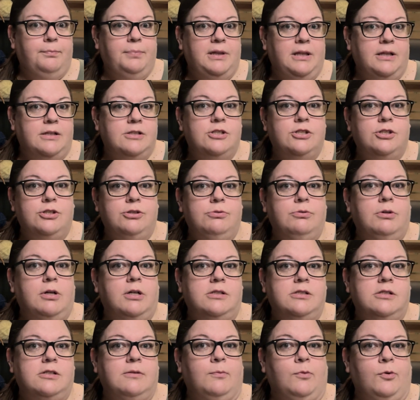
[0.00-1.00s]
plus 2
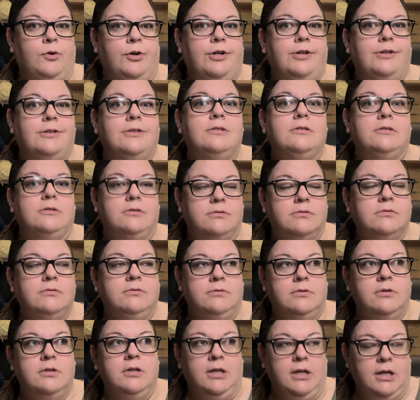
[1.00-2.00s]
custom orders.
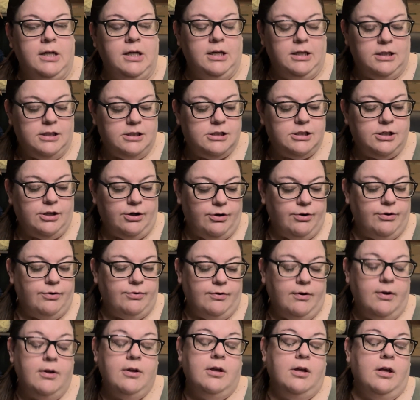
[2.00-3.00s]

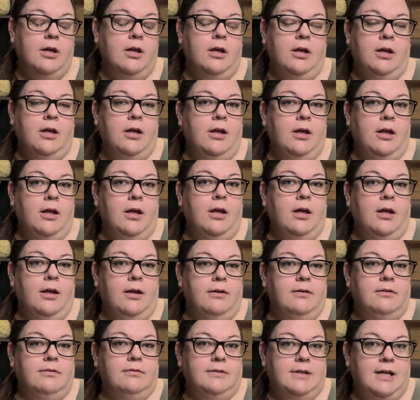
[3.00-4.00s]
So
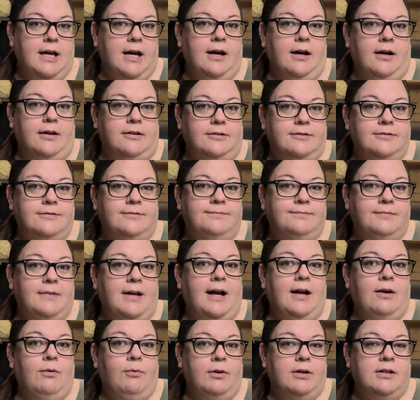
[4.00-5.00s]
yeah,
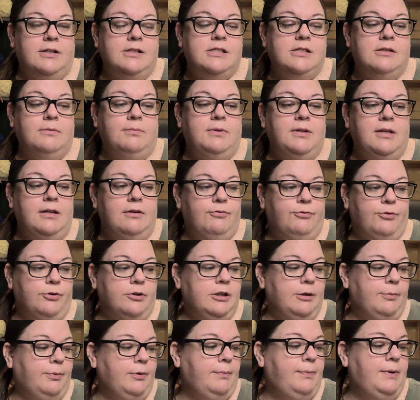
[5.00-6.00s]
I wanted to be
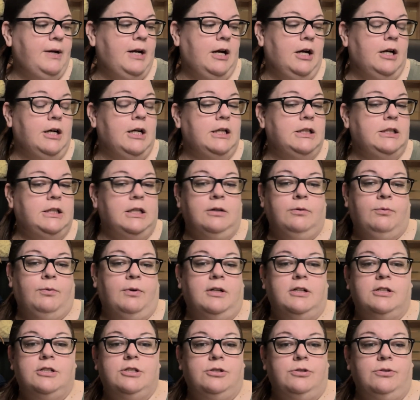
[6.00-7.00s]
fully prepared. I didn't
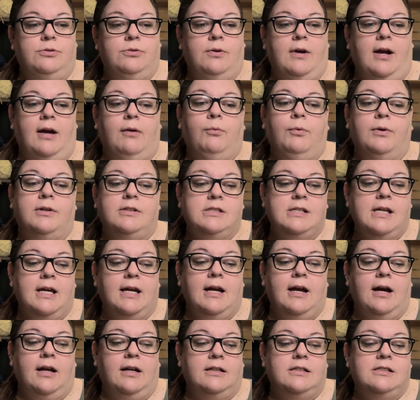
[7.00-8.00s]
want to do, once I
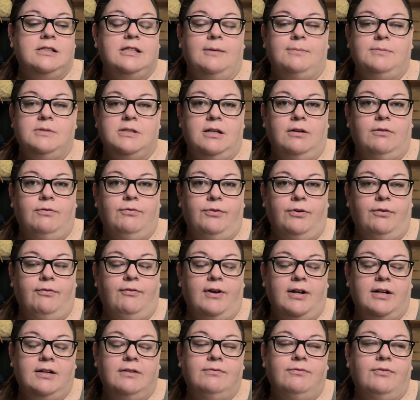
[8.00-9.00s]
got accepted for
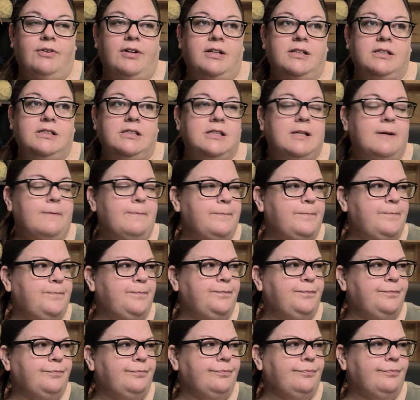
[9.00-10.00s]
Fandom Fest,
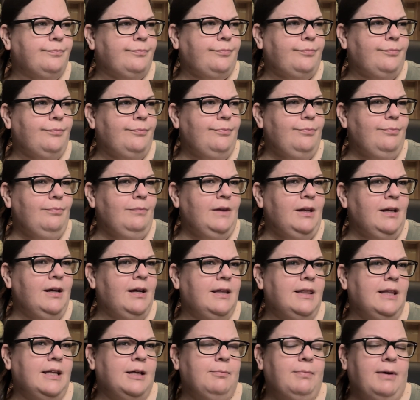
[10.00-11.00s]

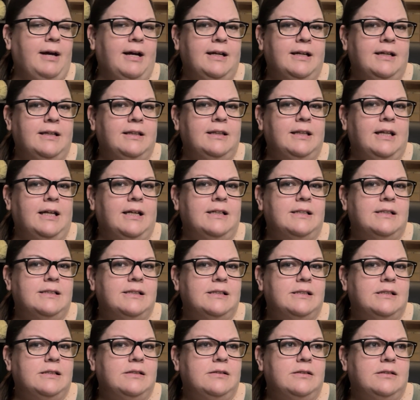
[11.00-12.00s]
I think back in like
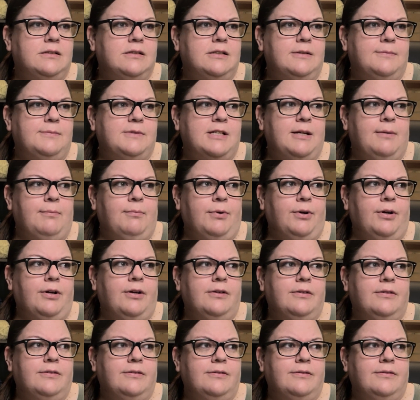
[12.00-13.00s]

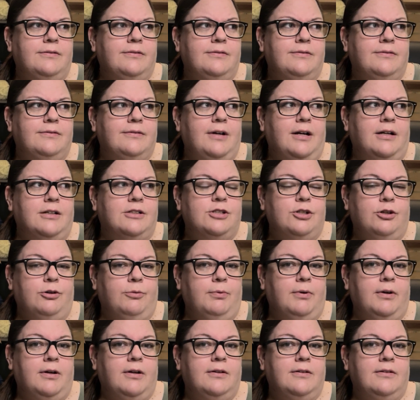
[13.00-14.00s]
September,
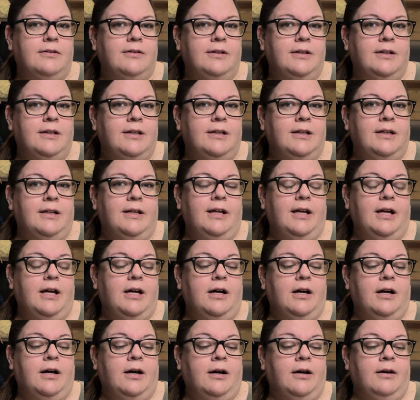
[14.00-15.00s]
October,
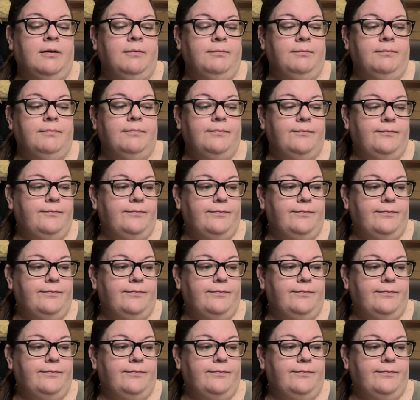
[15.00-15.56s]
um,